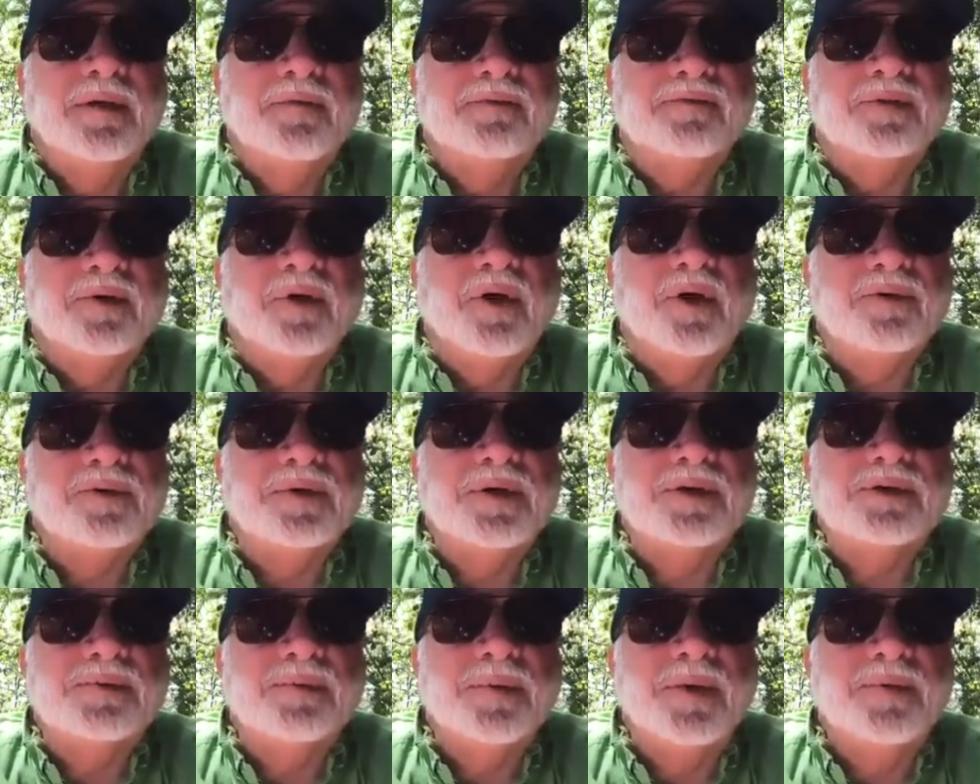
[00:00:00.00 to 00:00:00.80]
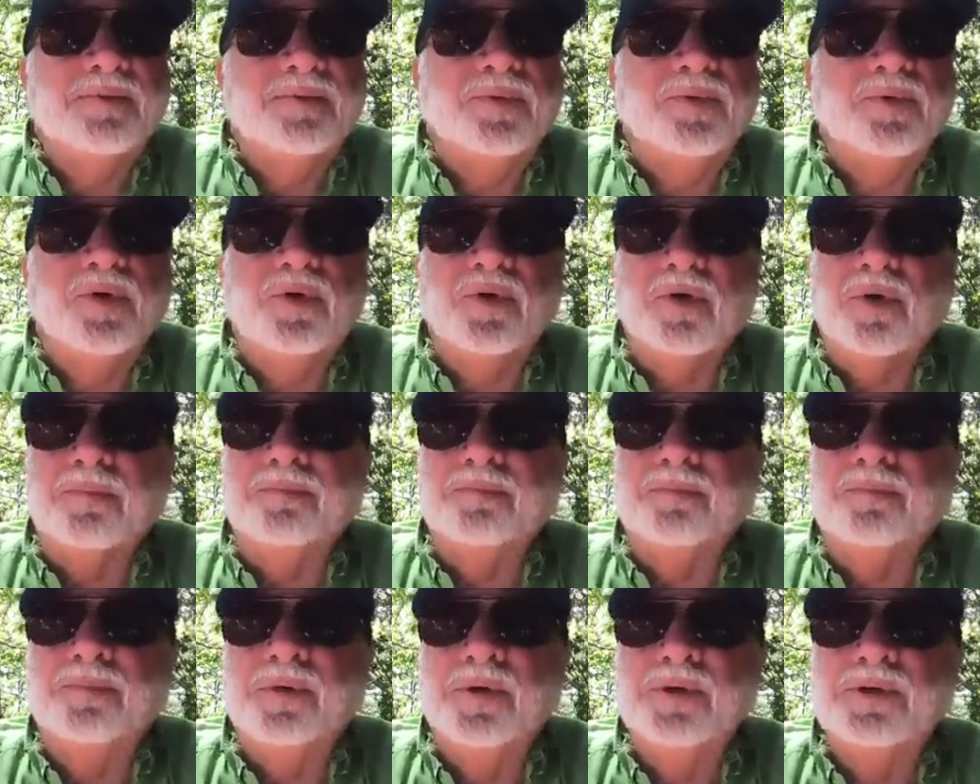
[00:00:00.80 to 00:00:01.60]
For all these people who are
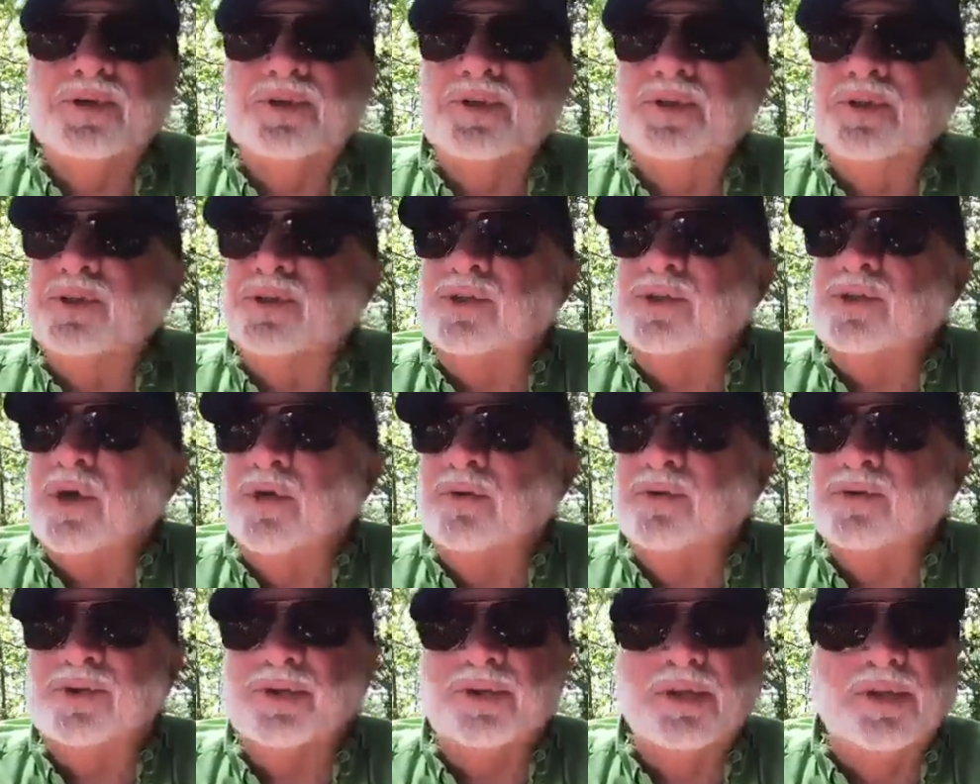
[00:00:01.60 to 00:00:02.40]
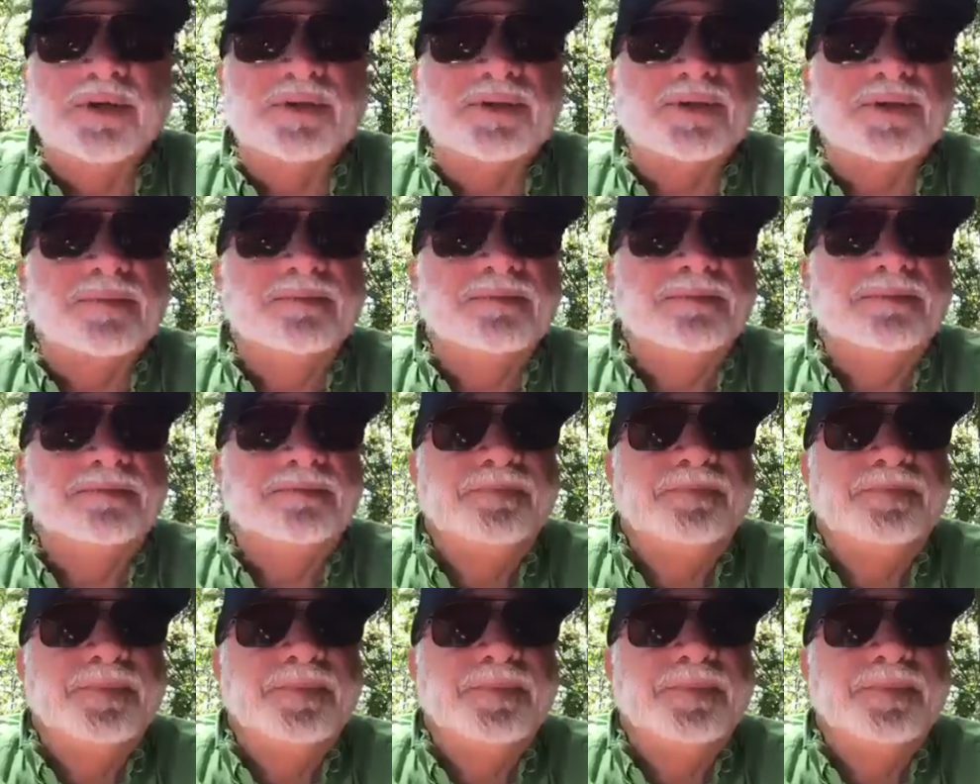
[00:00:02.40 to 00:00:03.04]
pushing socialism,